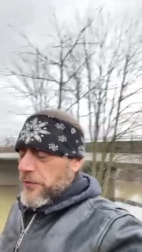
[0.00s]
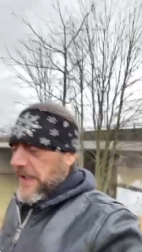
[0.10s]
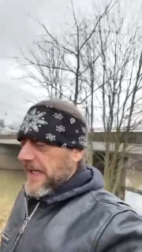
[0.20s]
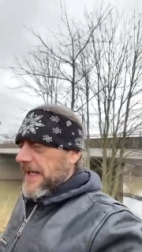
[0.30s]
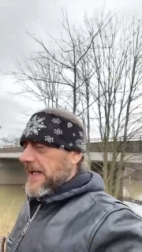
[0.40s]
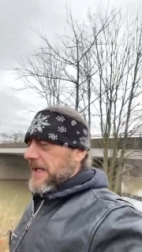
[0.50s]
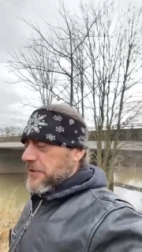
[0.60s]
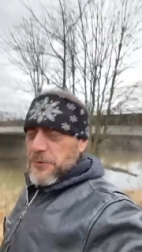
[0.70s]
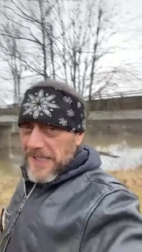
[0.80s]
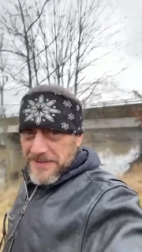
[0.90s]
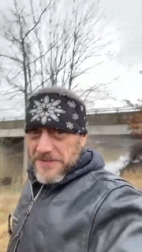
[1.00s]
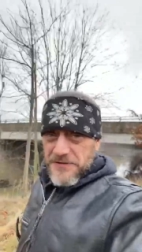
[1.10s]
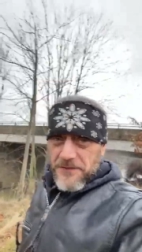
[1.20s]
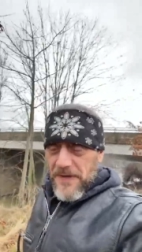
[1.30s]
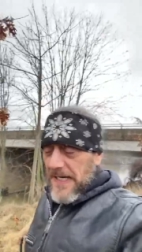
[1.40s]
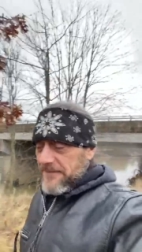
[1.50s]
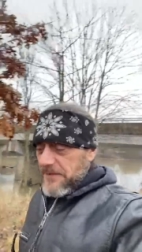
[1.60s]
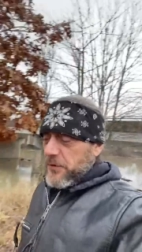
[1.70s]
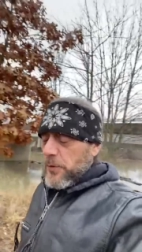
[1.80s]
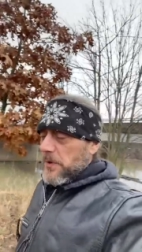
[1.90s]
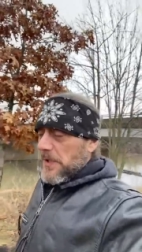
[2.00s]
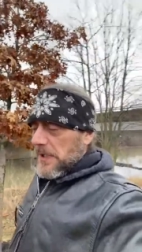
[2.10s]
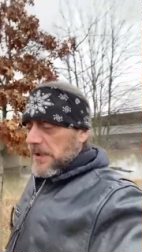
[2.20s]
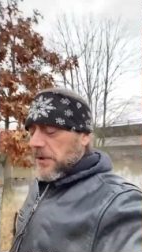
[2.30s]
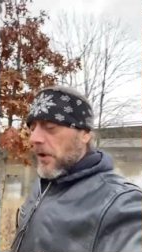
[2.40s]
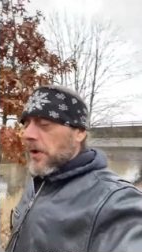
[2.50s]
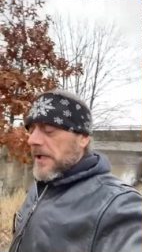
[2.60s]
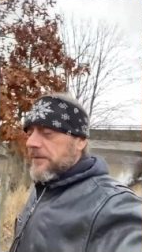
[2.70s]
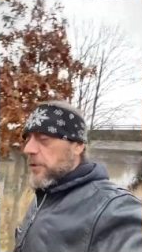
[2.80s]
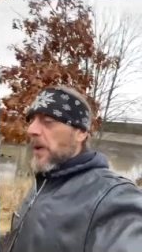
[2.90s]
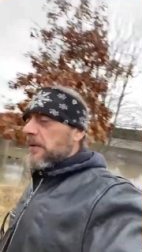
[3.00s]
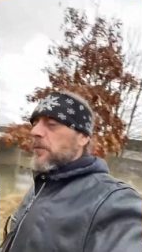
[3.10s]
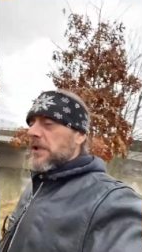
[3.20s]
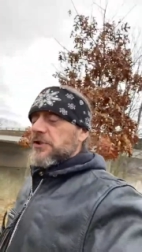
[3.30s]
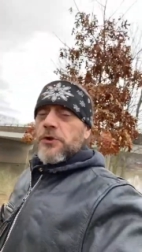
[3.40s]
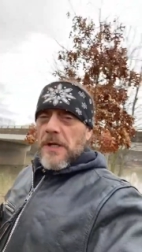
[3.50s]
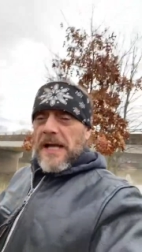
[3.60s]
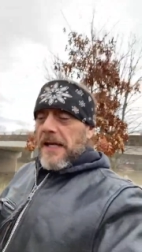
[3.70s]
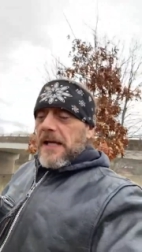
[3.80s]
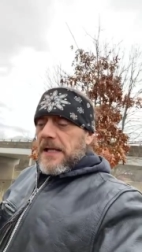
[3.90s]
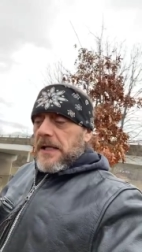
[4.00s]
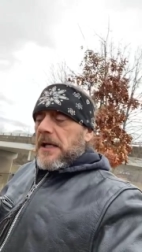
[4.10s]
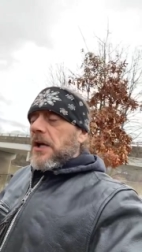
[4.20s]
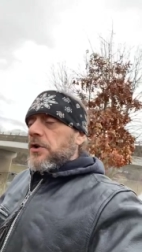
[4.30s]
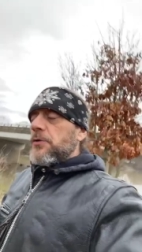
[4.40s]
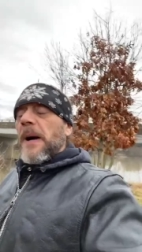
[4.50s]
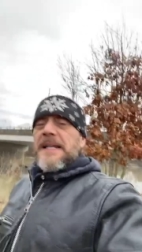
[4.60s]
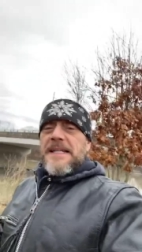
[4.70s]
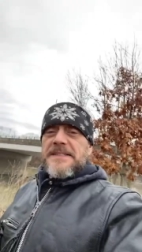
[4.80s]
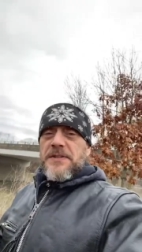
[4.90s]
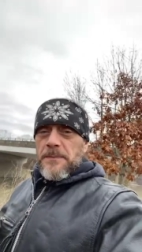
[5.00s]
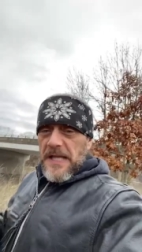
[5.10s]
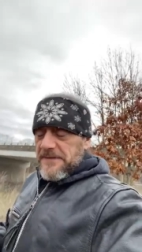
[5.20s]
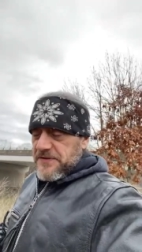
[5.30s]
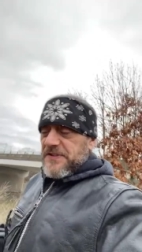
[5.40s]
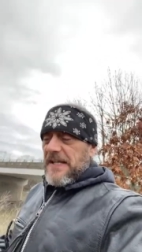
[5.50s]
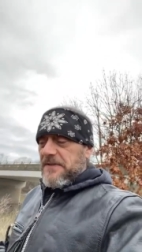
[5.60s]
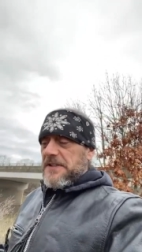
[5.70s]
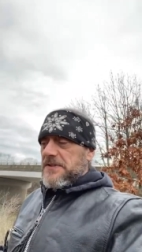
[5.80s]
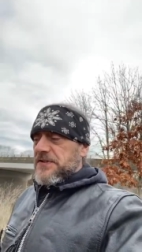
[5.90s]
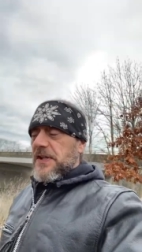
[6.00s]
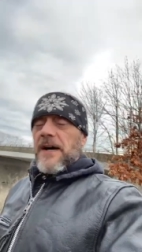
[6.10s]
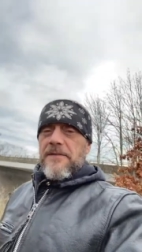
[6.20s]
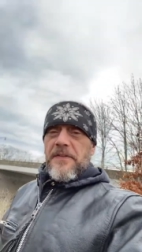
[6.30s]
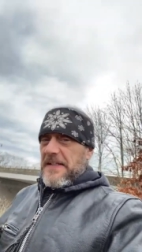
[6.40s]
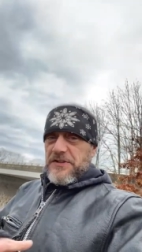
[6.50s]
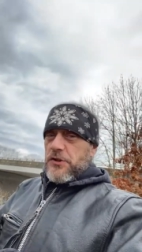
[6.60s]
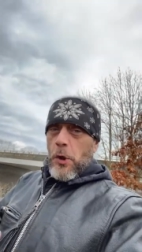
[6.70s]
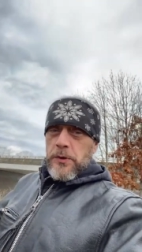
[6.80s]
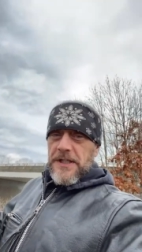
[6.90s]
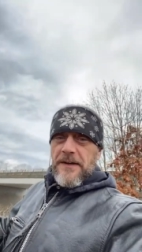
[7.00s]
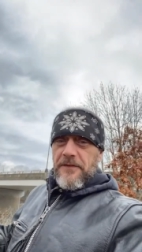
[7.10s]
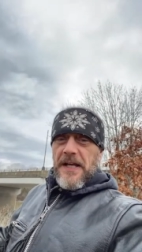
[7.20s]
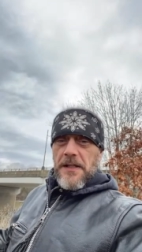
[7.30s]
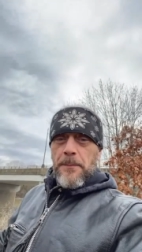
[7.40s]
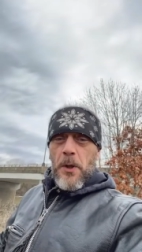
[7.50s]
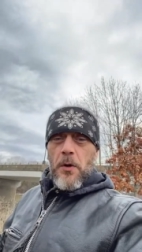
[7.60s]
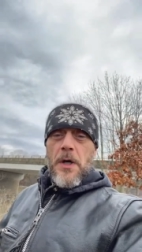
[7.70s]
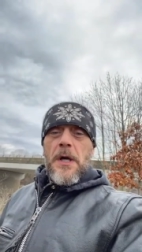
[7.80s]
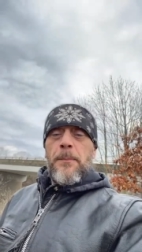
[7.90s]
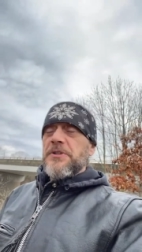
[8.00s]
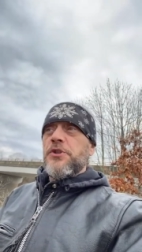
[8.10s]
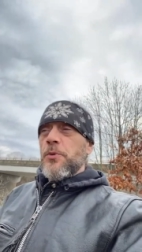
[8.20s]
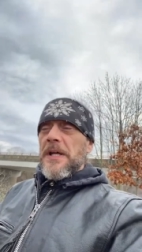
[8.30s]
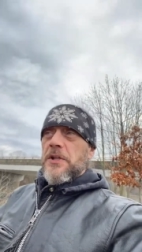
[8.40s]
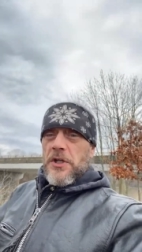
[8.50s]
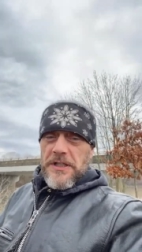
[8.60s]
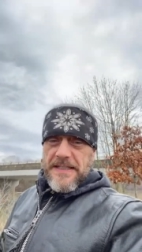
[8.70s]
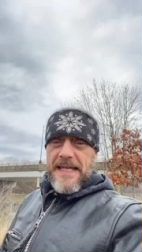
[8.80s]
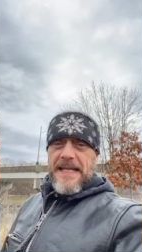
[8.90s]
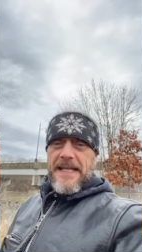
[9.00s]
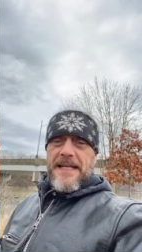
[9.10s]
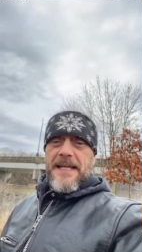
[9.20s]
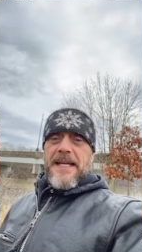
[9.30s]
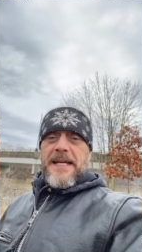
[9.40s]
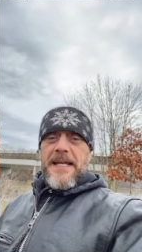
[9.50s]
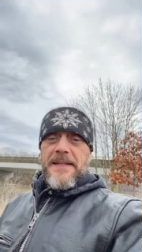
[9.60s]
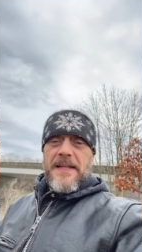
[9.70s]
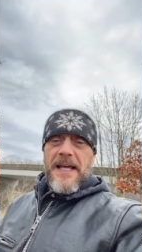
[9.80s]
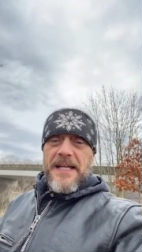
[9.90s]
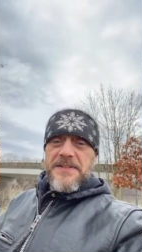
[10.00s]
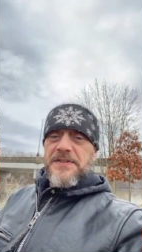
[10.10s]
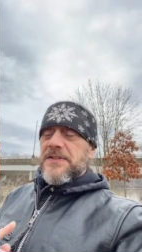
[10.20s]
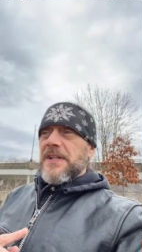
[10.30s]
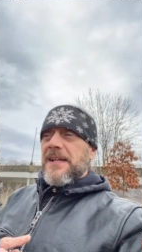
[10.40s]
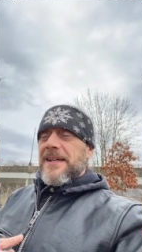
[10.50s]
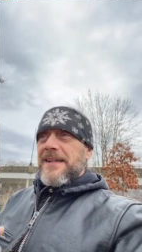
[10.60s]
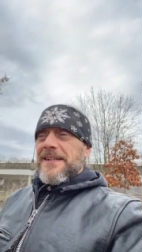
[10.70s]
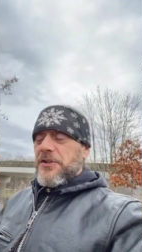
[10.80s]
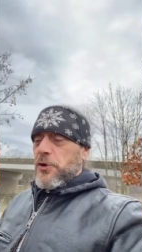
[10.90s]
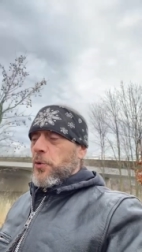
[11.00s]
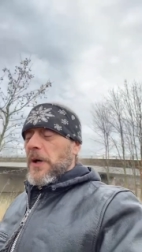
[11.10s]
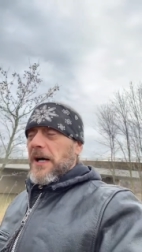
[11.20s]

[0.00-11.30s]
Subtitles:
that you're not going to survive if you know, if you ain't rich. You might need some life-saving stuff that's totally available, but you ain't going to get it unless you